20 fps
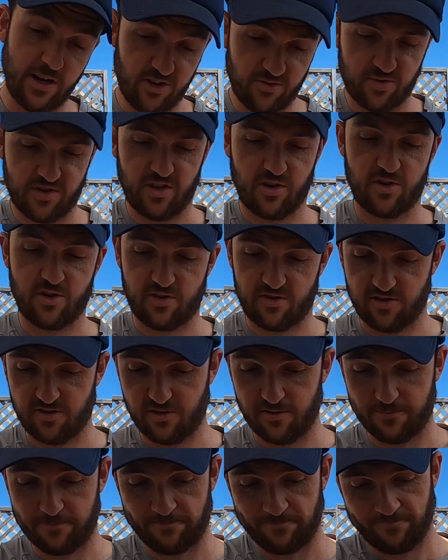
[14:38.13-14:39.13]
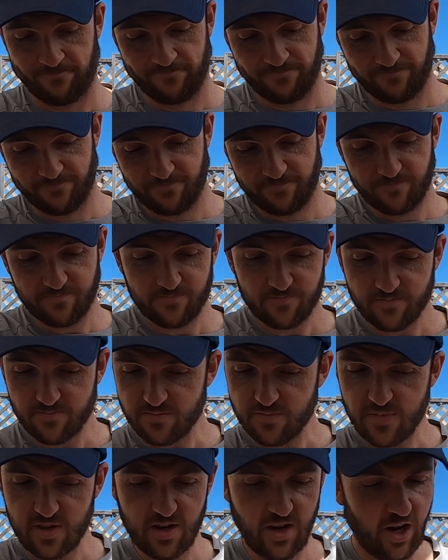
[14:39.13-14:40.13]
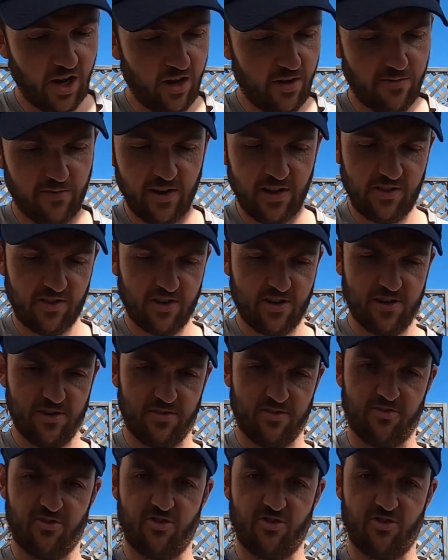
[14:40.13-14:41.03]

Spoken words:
100% cotton. Lovely dark